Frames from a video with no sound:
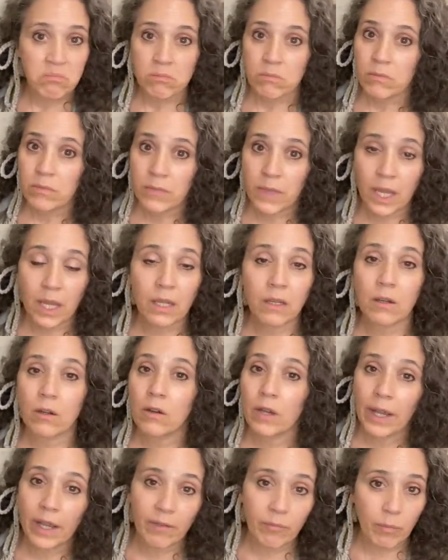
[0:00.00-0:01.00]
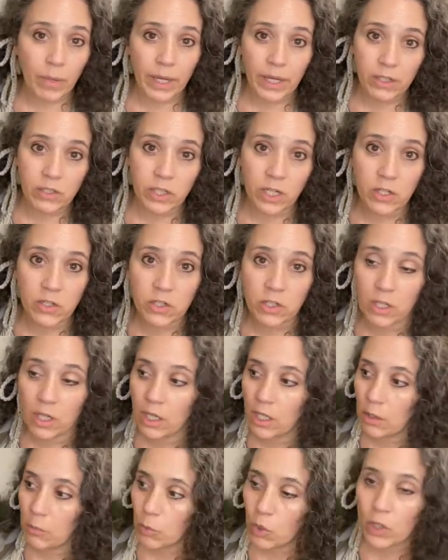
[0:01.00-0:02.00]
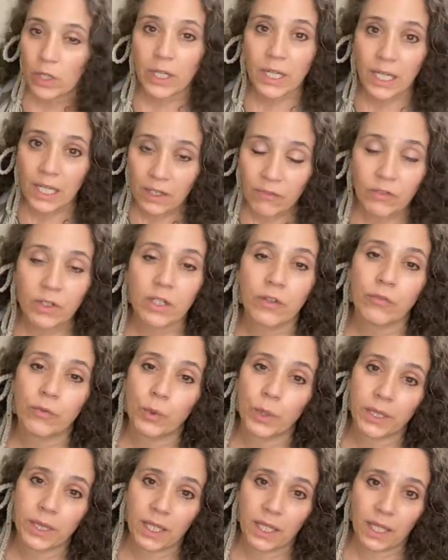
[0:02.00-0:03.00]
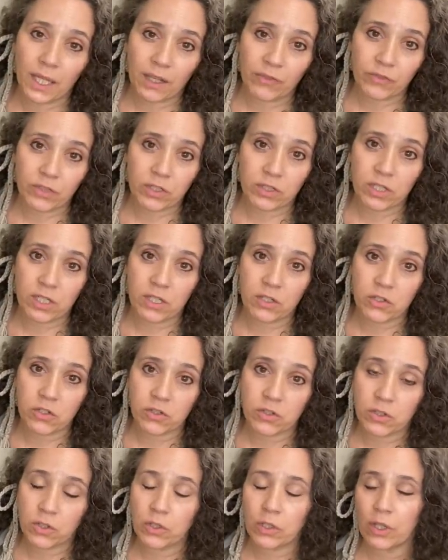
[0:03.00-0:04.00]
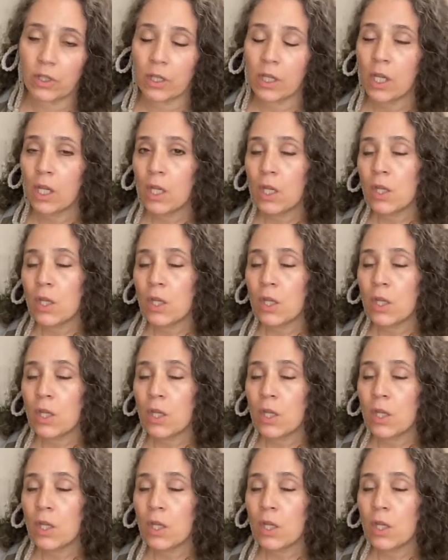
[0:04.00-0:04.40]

They don't have my attention anymore, even if what they have to teach is good.